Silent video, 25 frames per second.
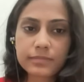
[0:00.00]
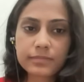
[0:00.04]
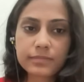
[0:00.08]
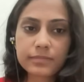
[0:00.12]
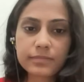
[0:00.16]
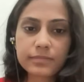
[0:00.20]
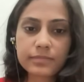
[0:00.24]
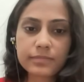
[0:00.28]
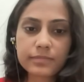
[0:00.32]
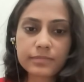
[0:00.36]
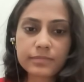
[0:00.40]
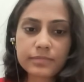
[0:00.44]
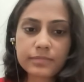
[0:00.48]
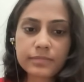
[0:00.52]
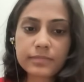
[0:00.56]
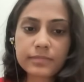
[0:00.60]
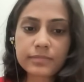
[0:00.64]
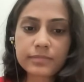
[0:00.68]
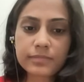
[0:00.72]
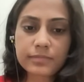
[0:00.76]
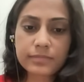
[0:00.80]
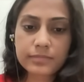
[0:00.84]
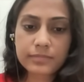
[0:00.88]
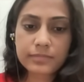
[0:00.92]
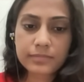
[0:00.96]

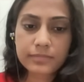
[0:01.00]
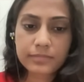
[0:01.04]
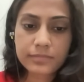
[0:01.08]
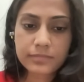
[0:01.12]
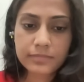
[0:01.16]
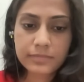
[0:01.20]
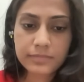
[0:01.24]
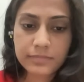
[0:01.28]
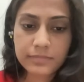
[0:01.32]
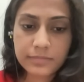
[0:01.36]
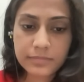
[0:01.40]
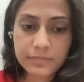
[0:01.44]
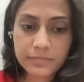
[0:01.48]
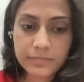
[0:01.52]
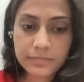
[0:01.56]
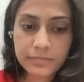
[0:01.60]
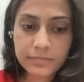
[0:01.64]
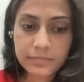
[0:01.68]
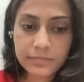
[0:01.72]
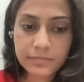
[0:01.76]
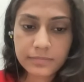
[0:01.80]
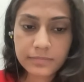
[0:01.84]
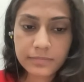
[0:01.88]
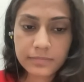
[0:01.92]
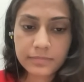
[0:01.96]

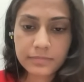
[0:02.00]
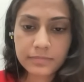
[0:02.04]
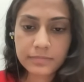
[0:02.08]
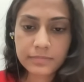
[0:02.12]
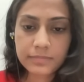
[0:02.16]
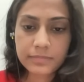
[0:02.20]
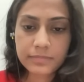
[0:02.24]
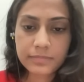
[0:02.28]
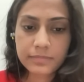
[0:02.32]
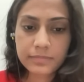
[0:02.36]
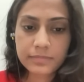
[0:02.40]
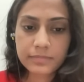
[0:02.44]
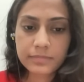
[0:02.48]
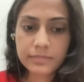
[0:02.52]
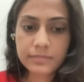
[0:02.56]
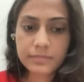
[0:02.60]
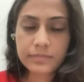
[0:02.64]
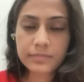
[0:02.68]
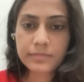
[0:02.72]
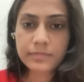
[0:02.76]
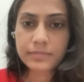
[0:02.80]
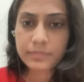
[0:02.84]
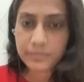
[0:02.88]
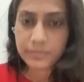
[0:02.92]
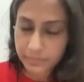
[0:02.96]

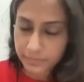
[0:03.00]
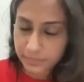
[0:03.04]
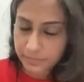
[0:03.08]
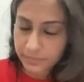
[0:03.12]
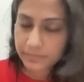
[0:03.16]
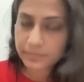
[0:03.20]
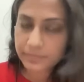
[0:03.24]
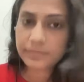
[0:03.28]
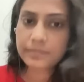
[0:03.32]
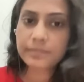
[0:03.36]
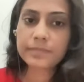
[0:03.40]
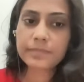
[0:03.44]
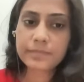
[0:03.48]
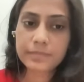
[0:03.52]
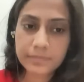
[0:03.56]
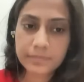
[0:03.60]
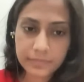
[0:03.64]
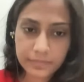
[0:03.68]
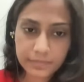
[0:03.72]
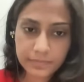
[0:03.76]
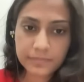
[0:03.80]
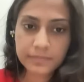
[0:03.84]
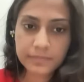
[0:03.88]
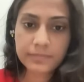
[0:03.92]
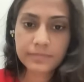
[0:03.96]

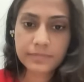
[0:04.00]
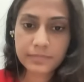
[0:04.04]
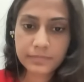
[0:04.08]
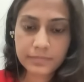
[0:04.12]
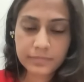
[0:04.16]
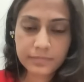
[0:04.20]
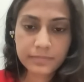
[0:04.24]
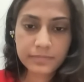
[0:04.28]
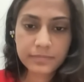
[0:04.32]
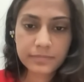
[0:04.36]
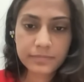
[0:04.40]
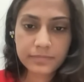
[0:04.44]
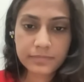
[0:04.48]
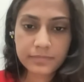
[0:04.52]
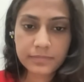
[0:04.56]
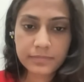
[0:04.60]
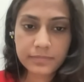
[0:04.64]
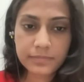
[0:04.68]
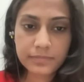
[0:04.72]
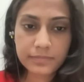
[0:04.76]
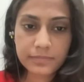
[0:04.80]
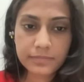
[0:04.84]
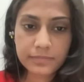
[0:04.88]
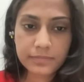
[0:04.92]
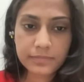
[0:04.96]

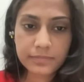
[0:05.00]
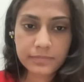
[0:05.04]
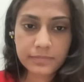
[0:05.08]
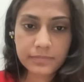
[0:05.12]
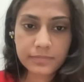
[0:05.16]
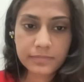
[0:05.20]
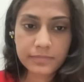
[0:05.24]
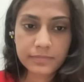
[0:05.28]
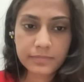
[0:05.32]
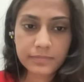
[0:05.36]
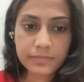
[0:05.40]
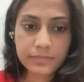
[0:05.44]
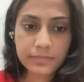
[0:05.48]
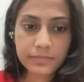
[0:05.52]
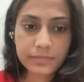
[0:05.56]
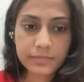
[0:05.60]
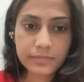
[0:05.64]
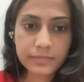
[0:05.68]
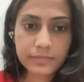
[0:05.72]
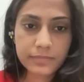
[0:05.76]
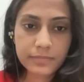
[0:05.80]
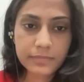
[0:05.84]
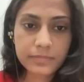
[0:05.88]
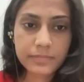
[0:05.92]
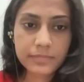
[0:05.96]

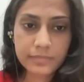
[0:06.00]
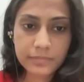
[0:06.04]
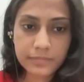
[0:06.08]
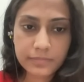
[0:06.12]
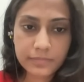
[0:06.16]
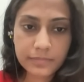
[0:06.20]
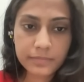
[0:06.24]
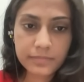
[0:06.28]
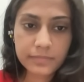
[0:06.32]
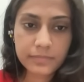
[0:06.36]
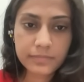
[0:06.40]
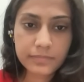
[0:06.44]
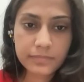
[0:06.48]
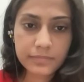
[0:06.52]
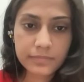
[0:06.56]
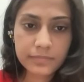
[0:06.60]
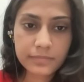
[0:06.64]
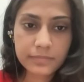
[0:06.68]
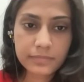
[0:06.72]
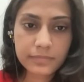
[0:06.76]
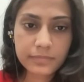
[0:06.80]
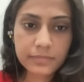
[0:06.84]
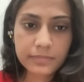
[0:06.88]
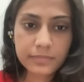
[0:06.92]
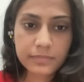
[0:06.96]

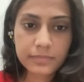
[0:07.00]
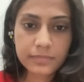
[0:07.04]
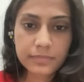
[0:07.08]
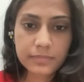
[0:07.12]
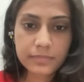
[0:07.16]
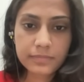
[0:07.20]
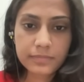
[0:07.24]
(silent)